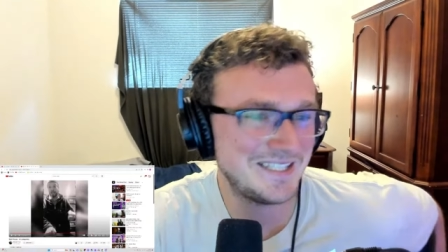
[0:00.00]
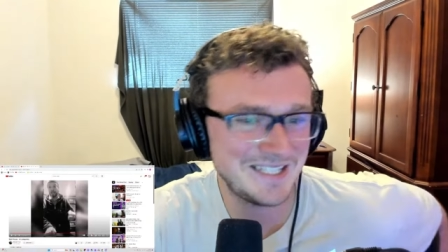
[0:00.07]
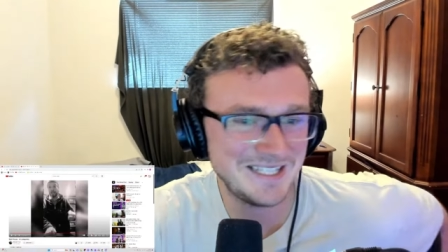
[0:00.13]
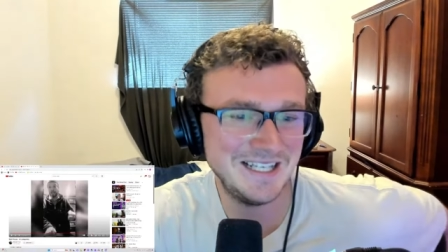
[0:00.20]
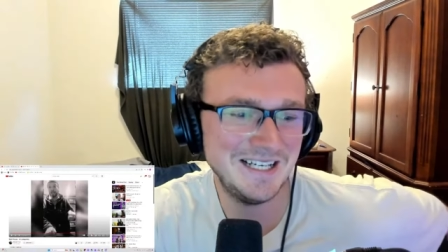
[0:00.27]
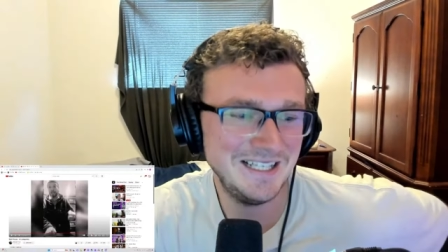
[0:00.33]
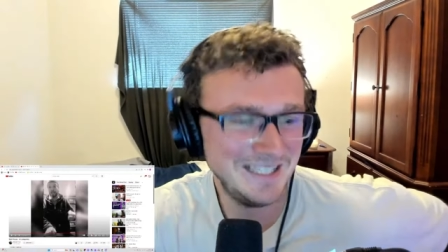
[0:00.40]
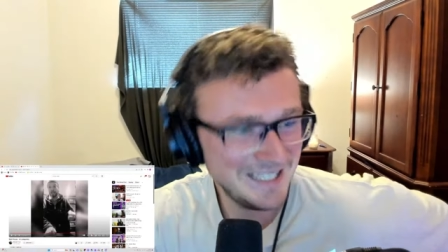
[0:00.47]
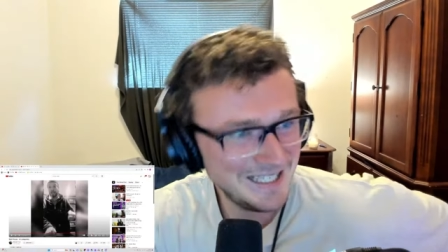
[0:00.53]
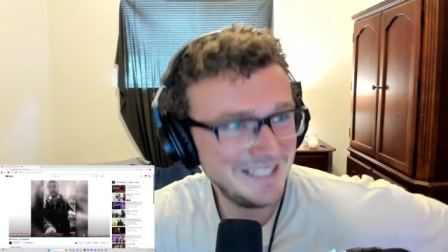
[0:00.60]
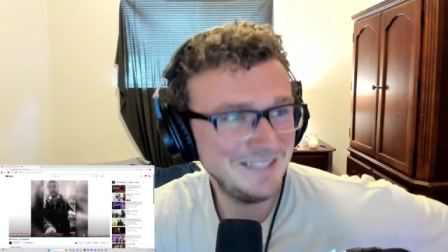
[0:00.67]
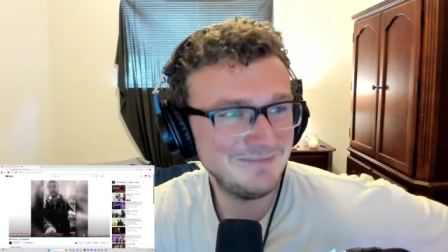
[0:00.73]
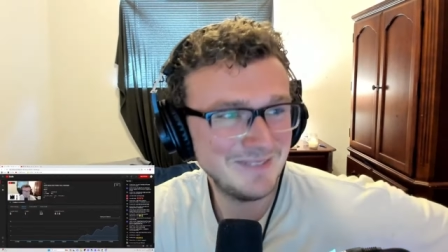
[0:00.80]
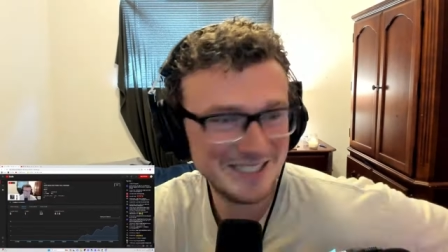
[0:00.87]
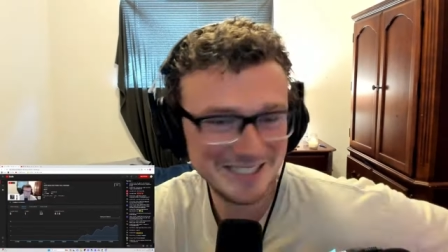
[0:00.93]

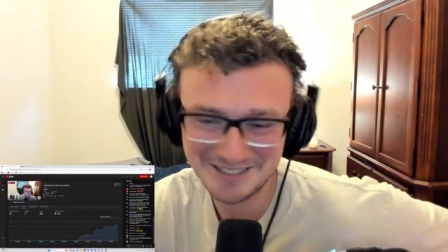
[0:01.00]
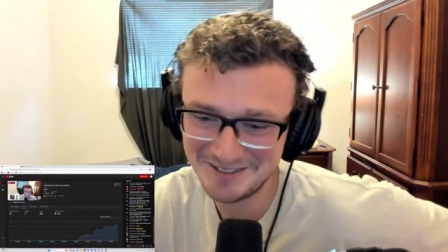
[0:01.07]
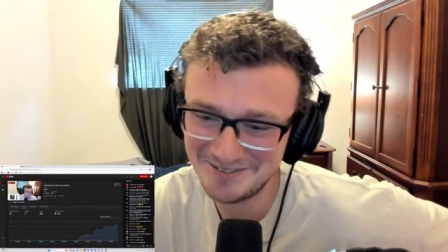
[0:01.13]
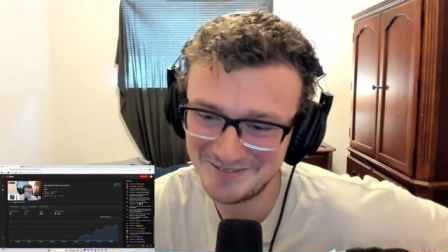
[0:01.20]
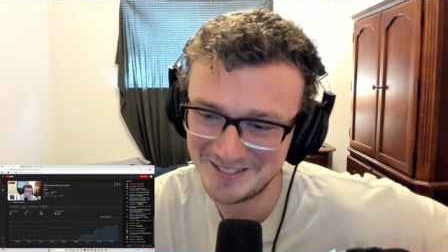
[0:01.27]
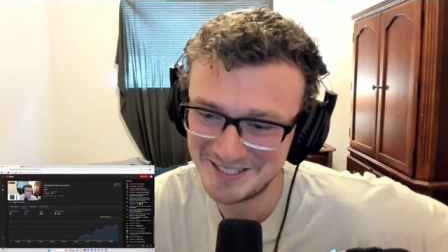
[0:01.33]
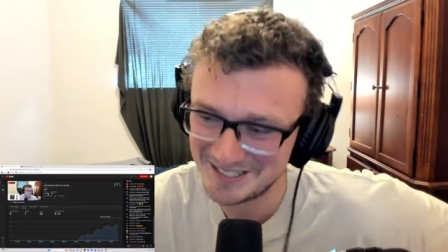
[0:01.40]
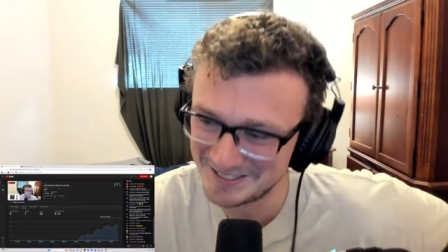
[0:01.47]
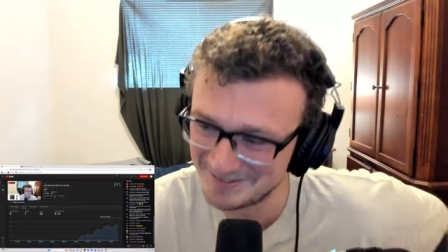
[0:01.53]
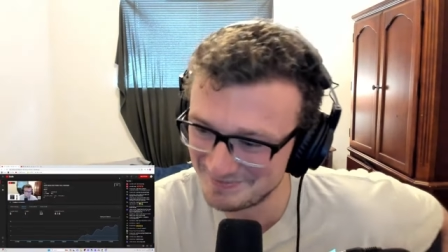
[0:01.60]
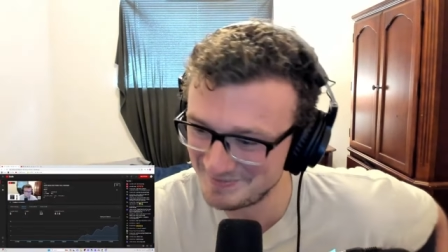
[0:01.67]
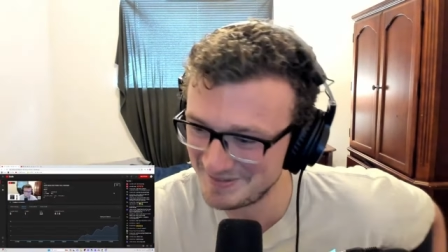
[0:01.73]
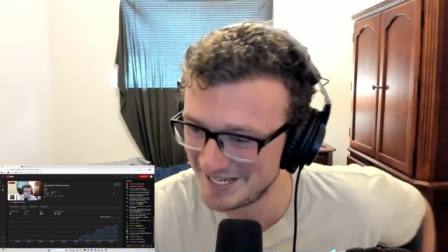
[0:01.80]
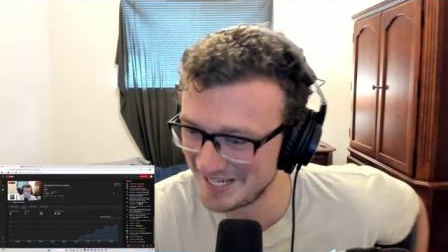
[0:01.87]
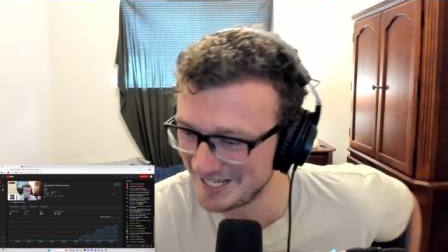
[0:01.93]
CNN? Come
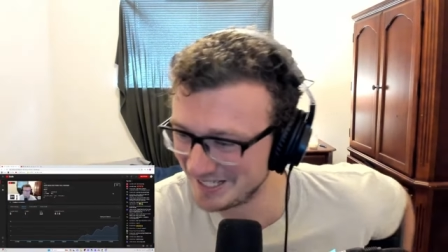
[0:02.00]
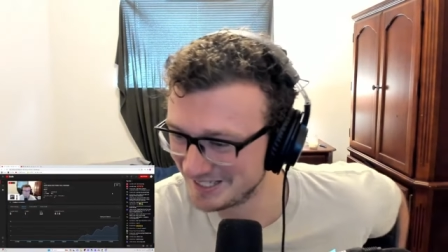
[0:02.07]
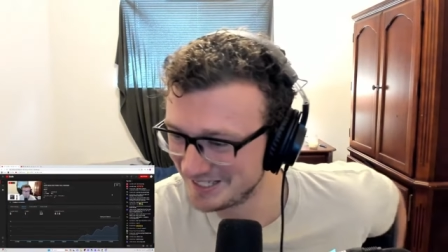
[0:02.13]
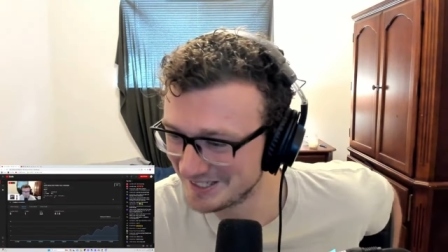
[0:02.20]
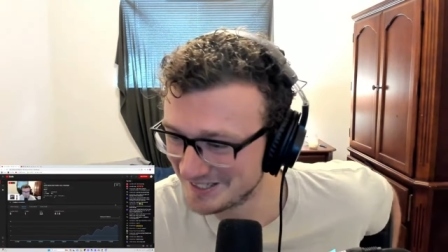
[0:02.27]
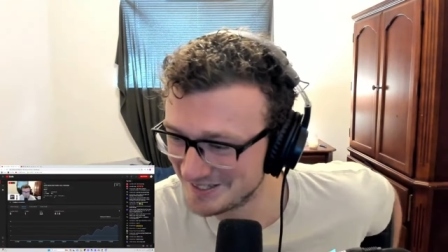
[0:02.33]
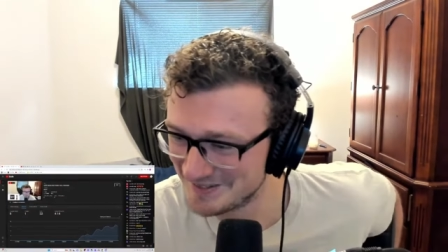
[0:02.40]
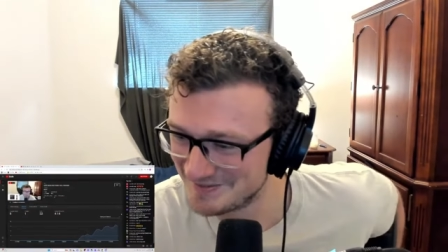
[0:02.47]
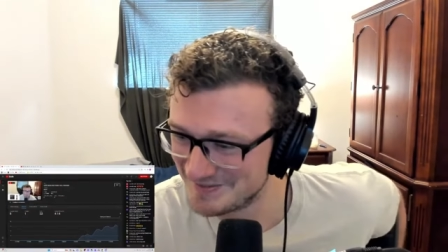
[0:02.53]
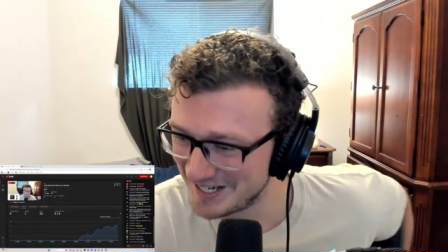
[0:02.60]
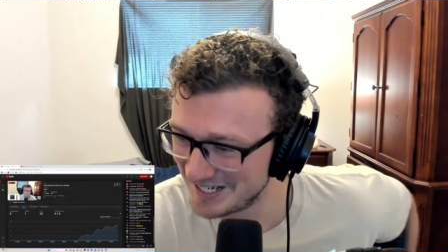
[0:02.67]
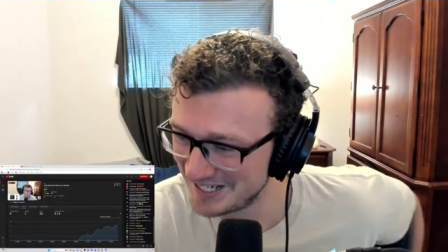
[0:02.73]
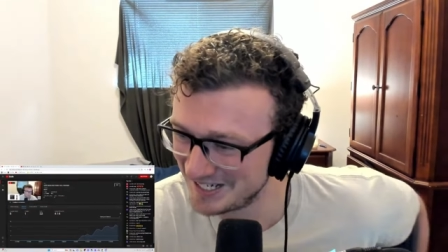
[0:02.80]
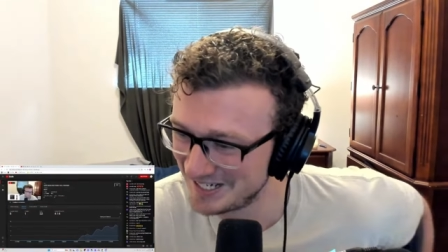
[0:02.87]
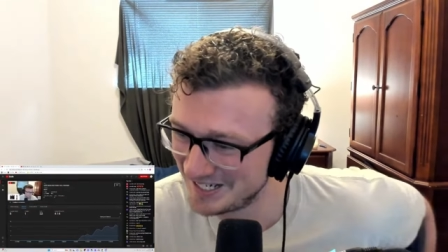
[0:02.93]
on, man. Come
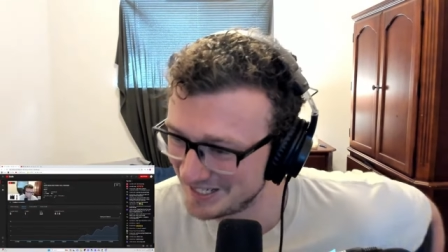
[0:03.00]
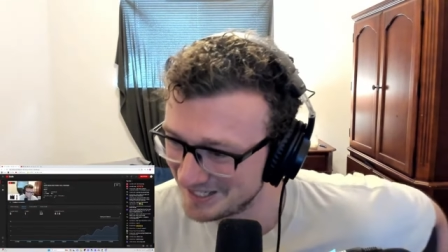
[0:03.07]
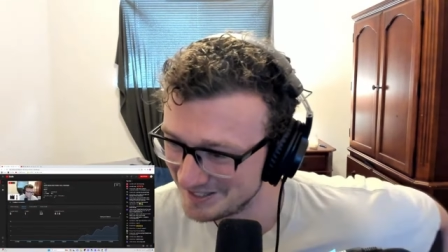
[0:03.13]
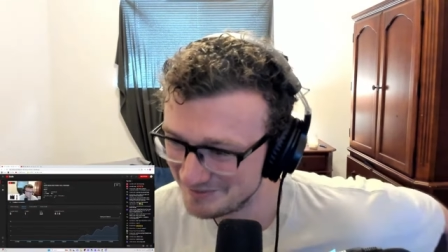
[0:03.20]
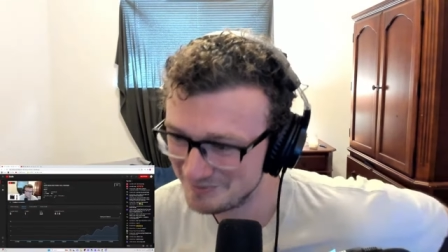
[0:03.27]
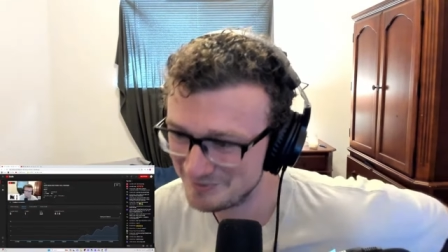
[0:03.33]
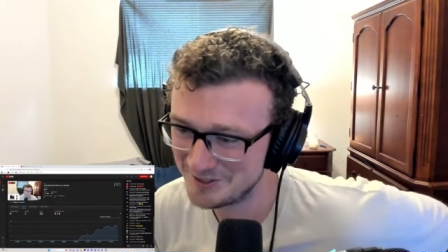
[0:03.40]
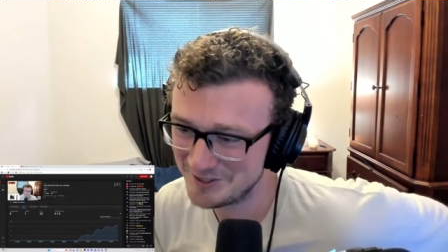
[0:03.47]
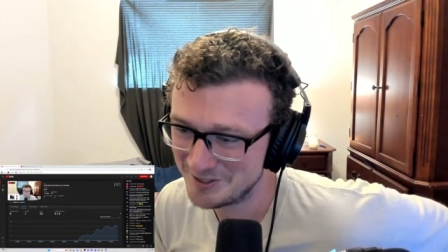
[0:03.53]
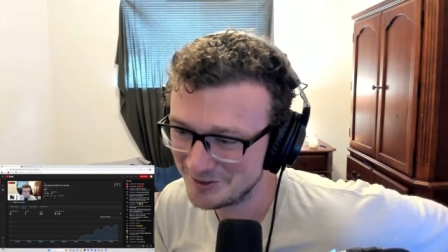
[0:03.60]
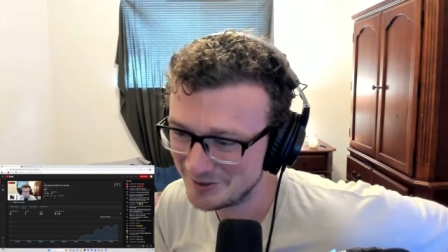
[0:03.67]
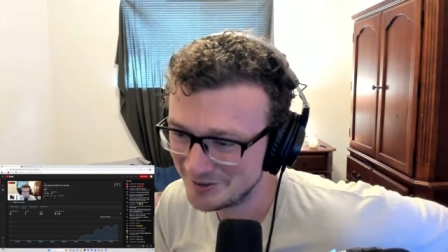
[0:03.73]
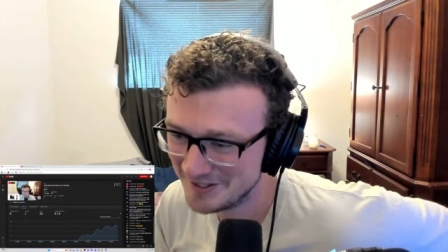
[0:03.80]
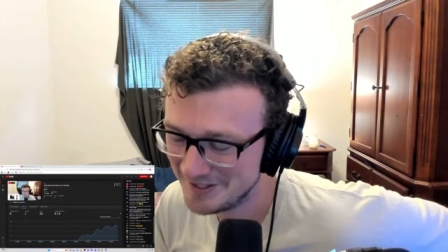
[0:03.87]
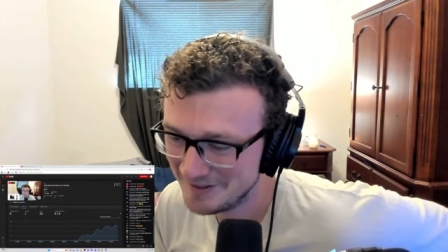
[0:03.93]
on,
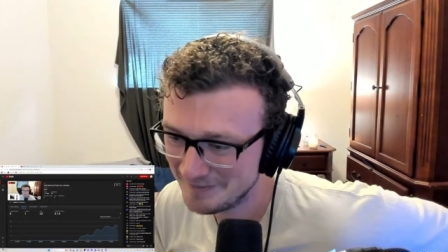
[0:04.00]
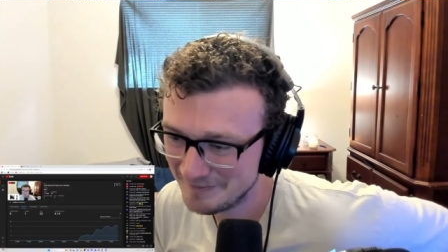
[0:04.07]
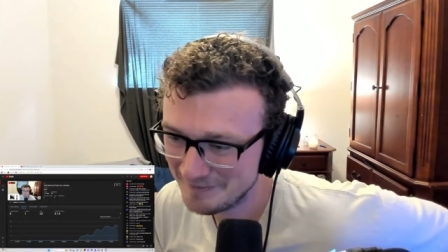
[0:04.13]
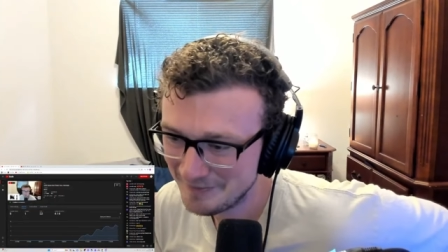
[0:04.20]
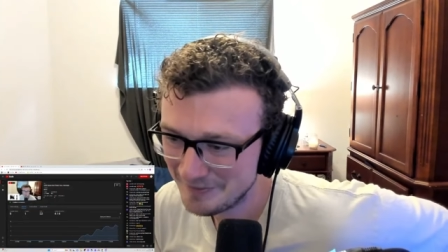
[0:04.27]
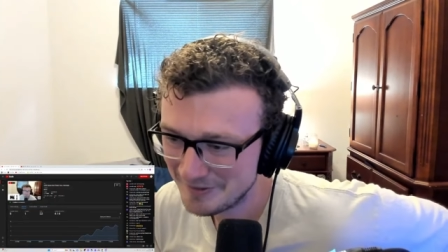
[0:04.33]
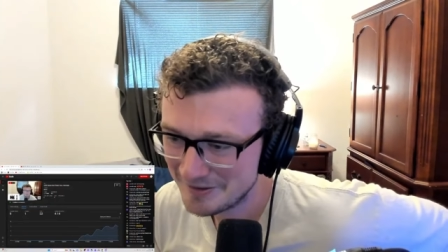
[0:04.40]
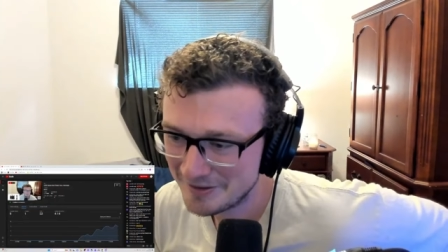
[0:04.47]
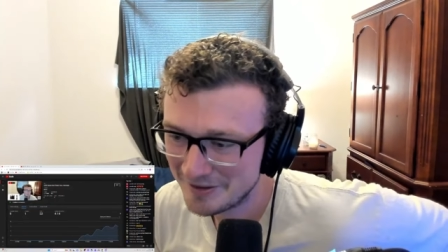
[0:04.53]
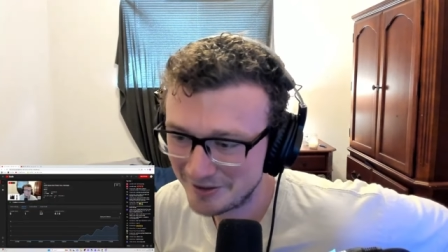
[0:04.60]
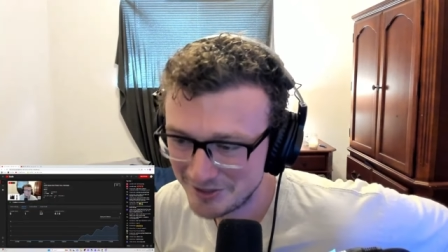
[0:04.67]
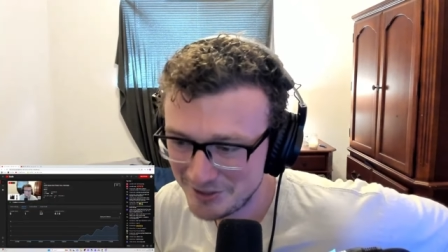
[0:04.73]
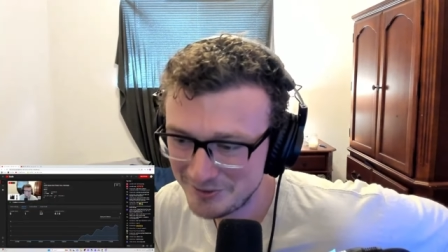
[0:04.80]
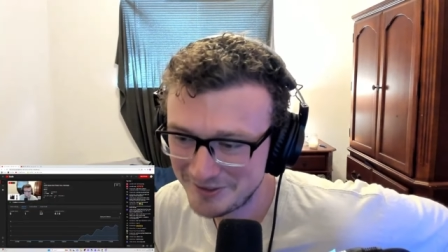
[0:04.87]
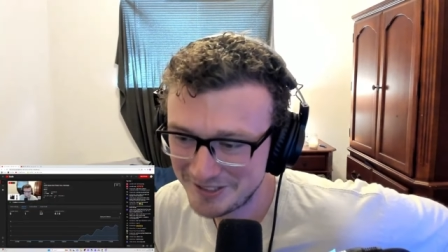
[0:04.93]
bro. Are
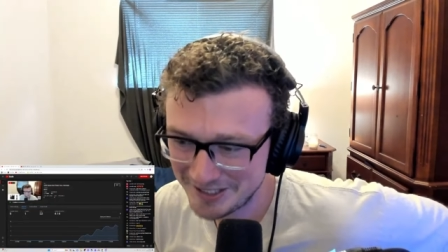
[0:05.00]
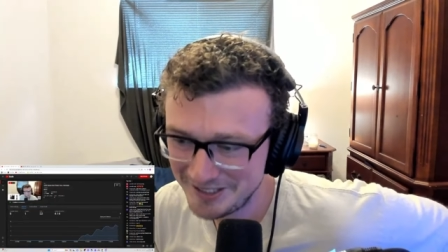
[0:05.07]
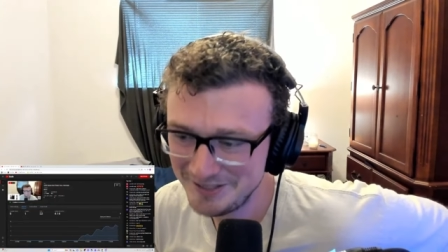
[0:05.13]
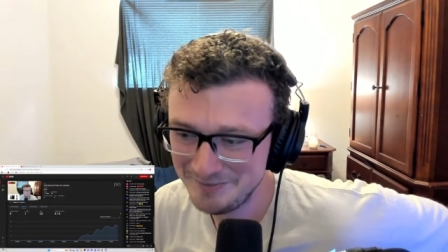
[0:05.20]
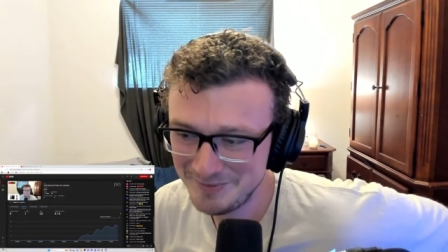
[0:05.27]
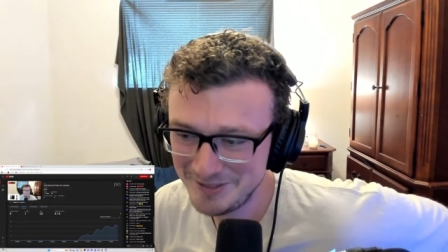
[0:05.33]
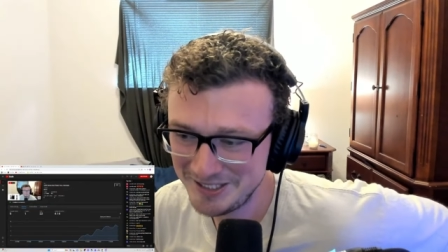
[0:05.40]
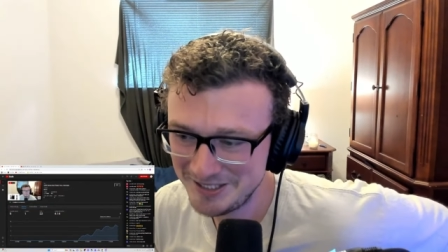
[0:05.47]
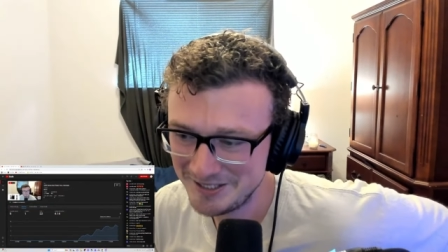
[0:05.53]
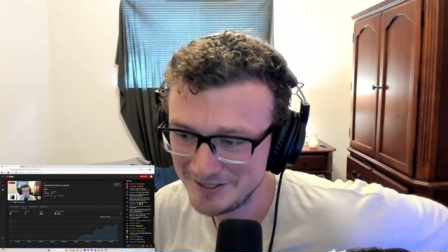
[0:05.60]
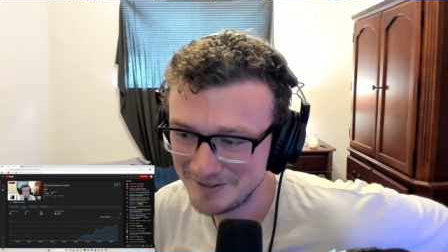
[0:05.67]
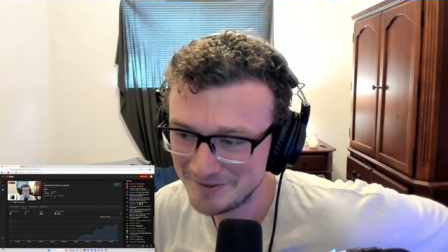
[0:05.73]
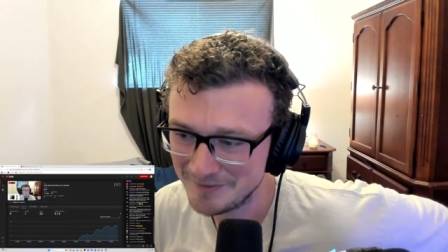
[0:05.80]
you kidding me?